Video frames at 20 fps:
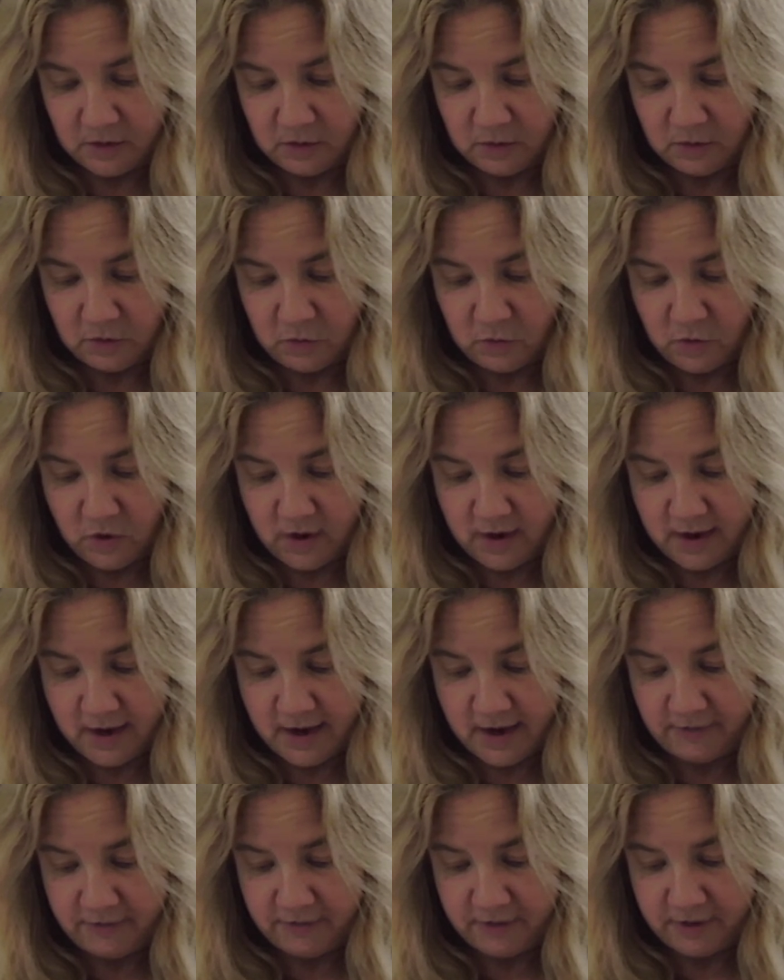long
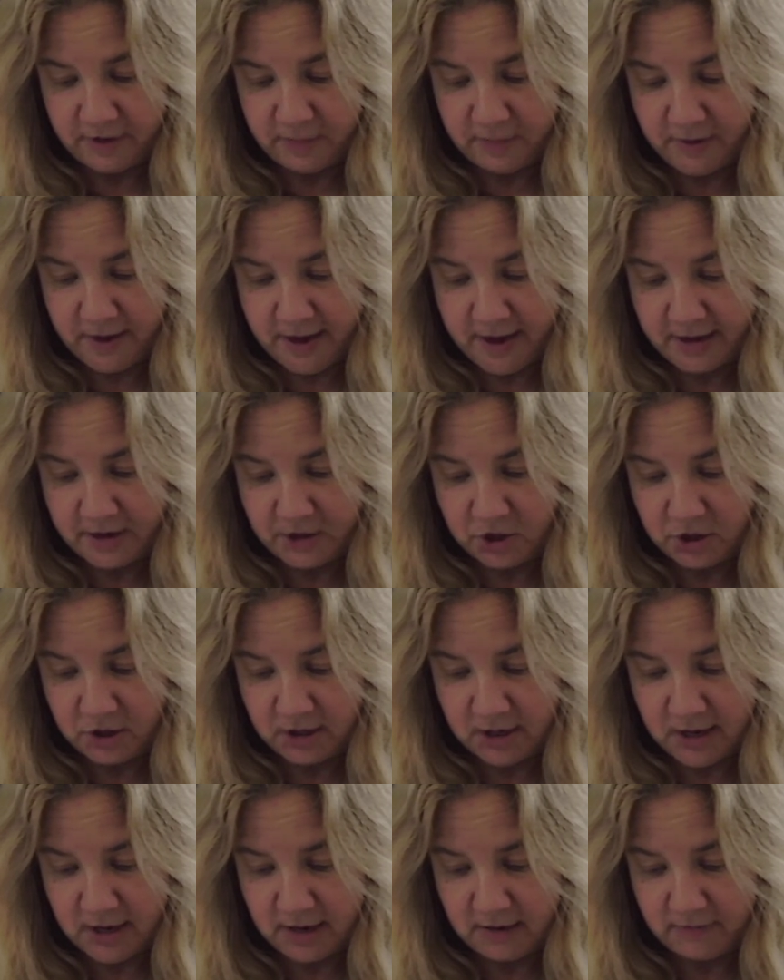after the passion
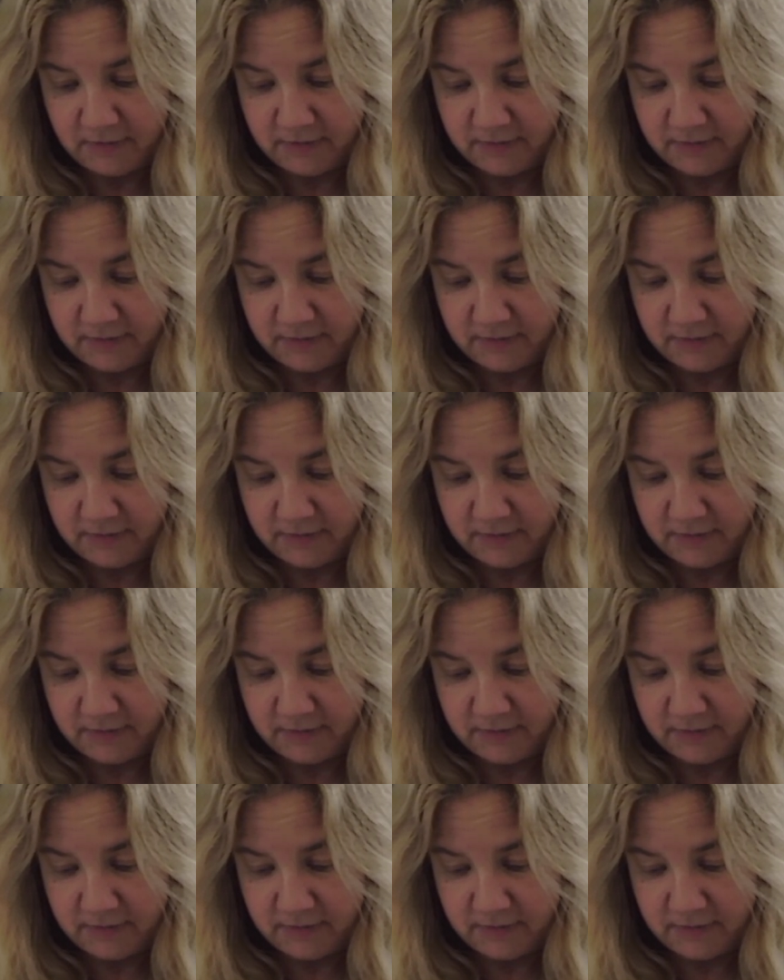had